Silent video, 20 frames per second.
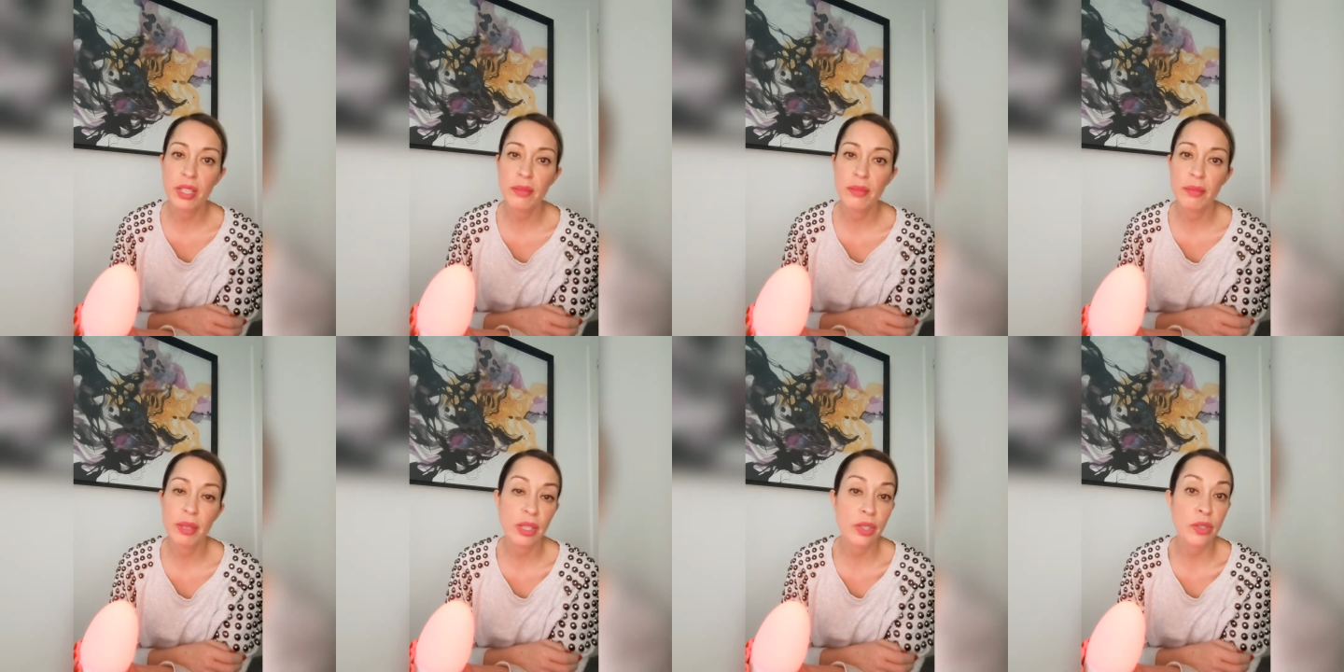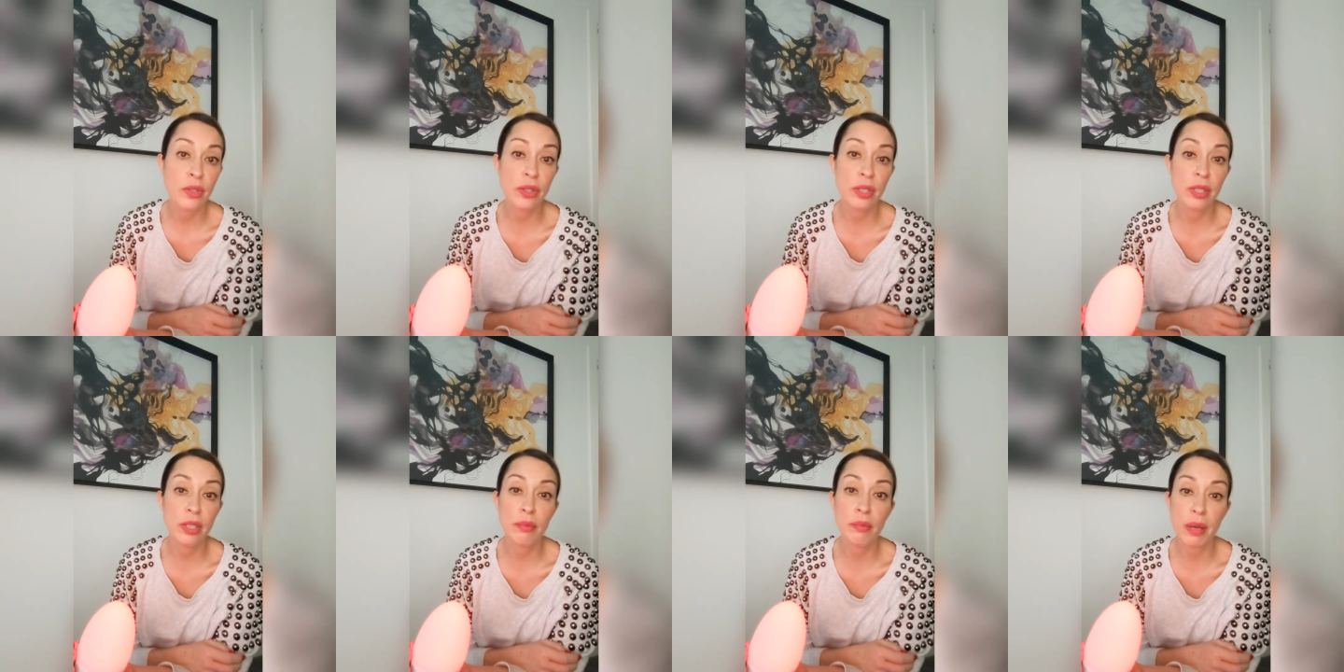make sure
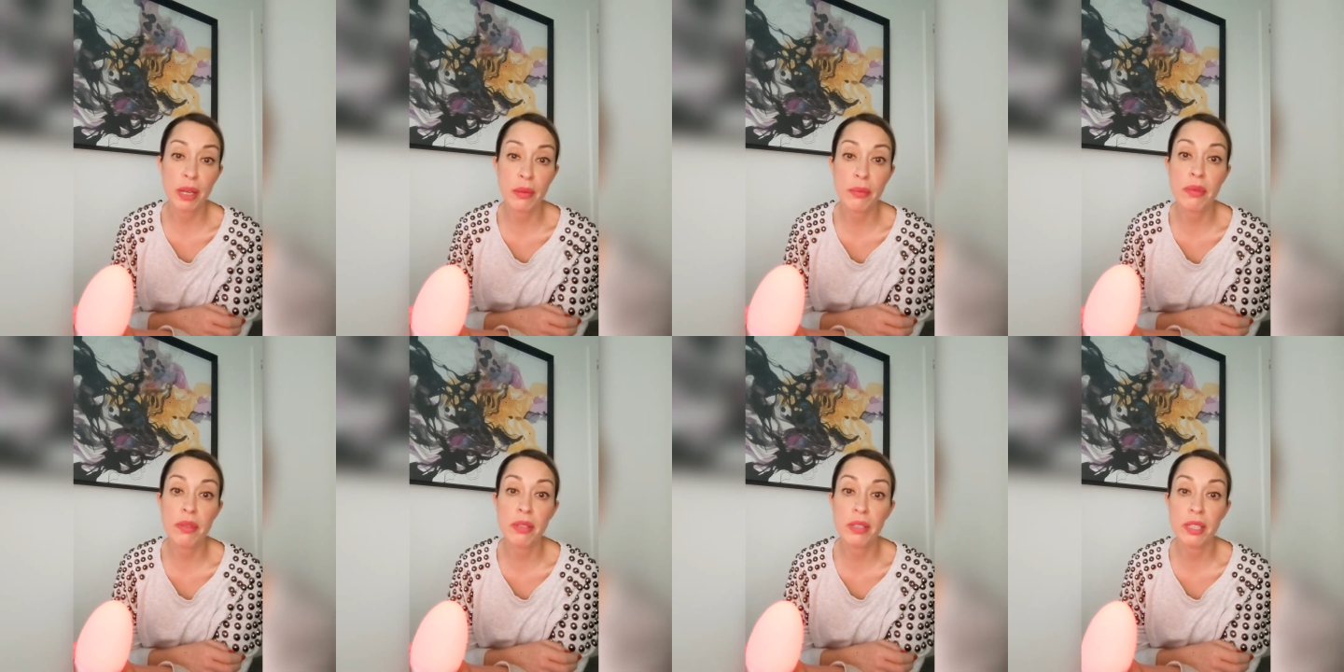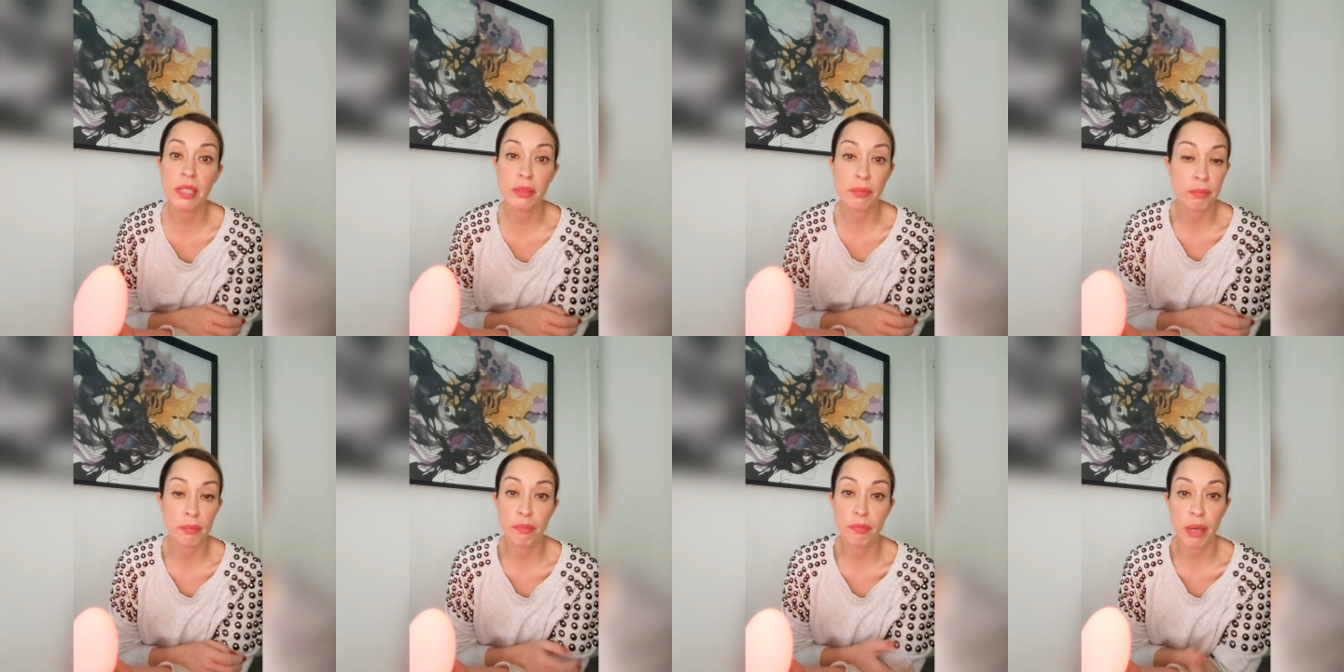that your baby
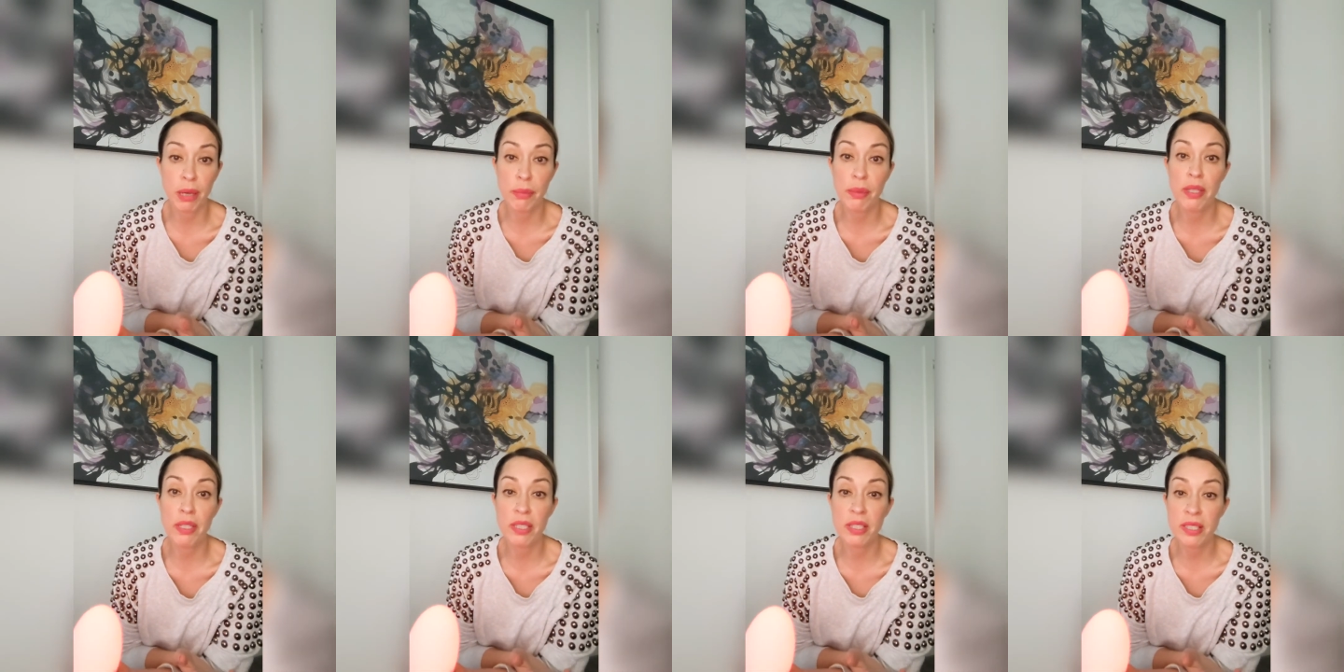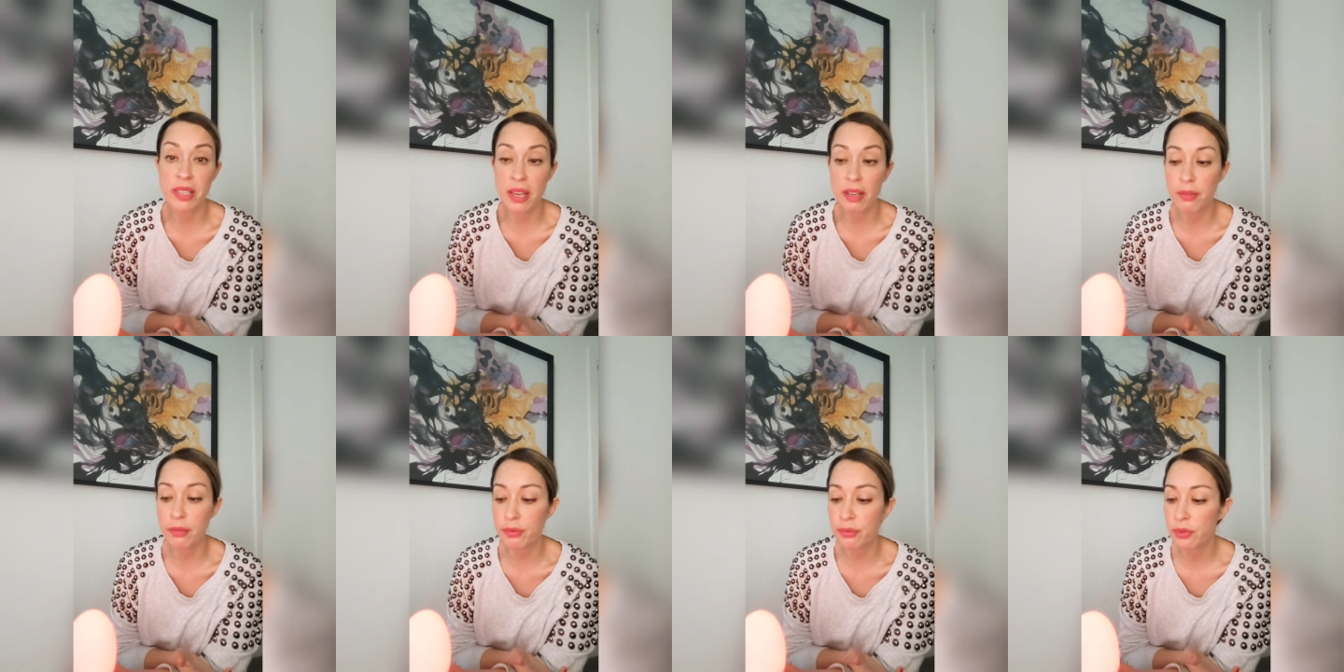baby is
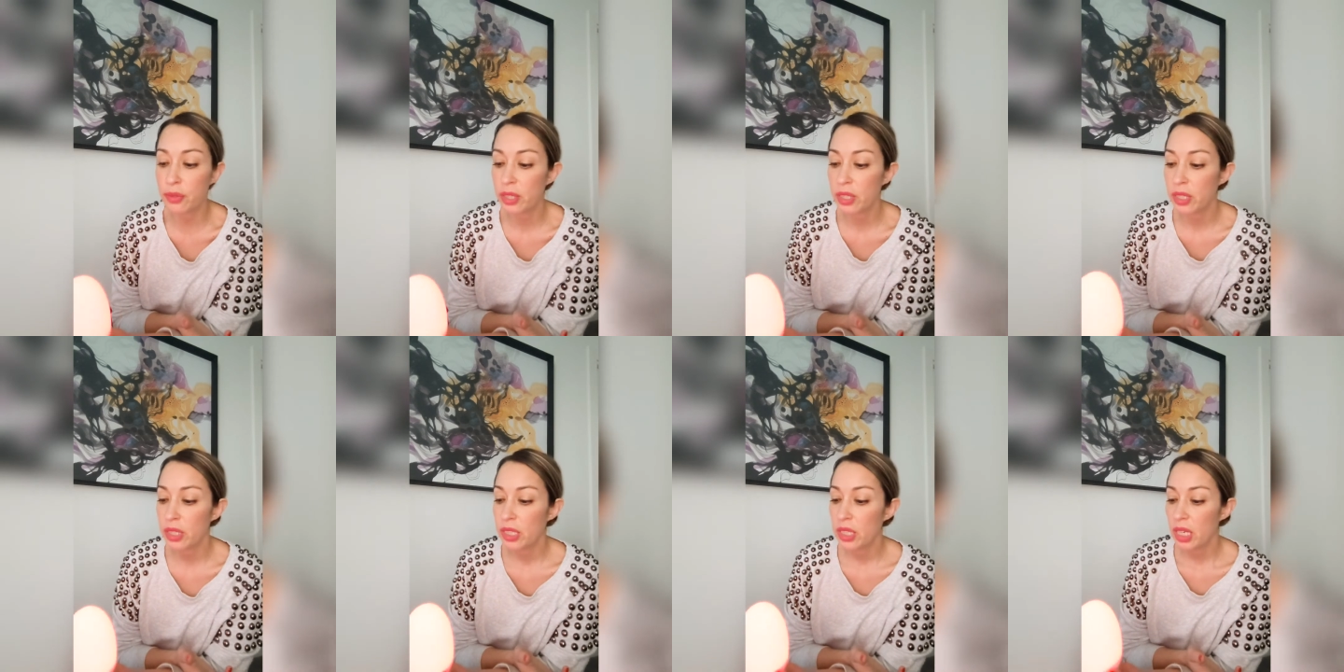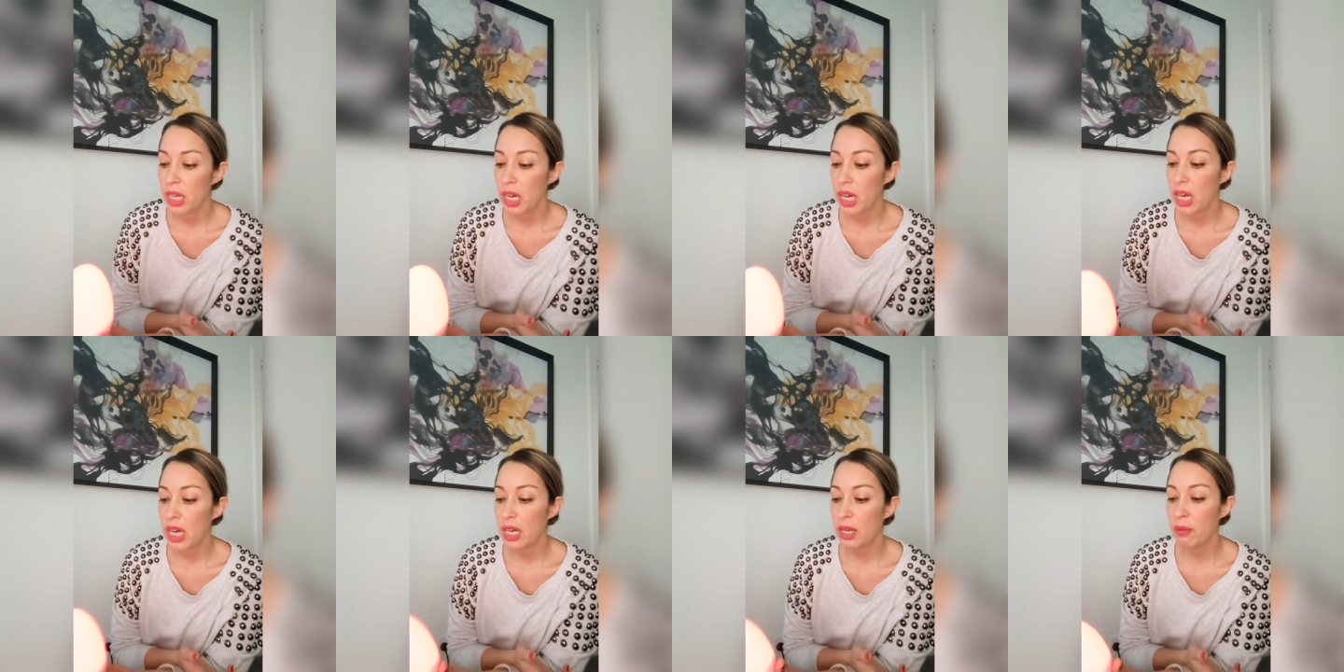safe.
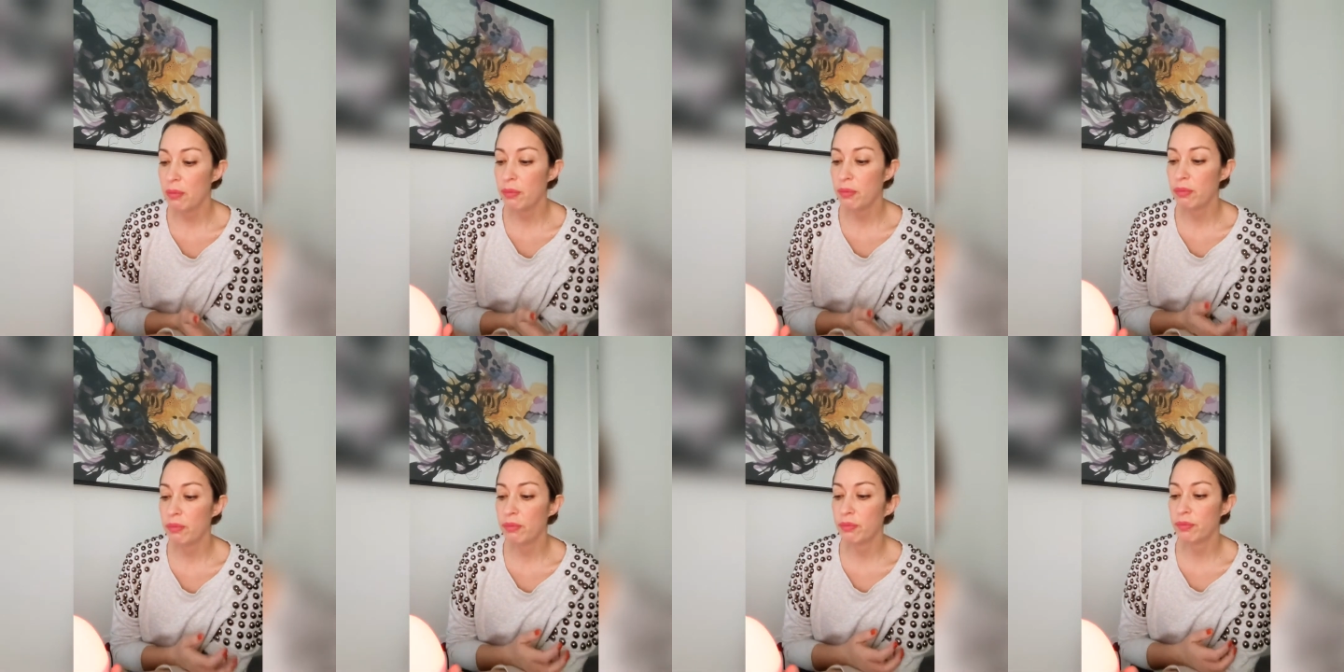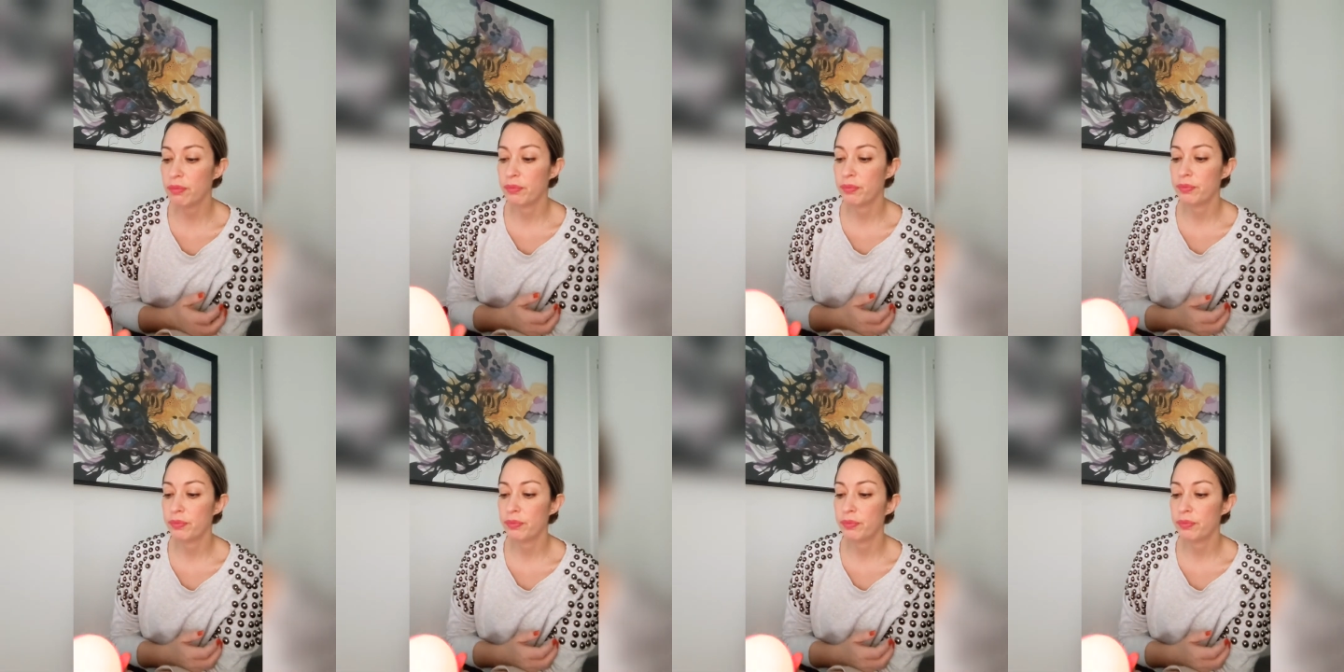Um,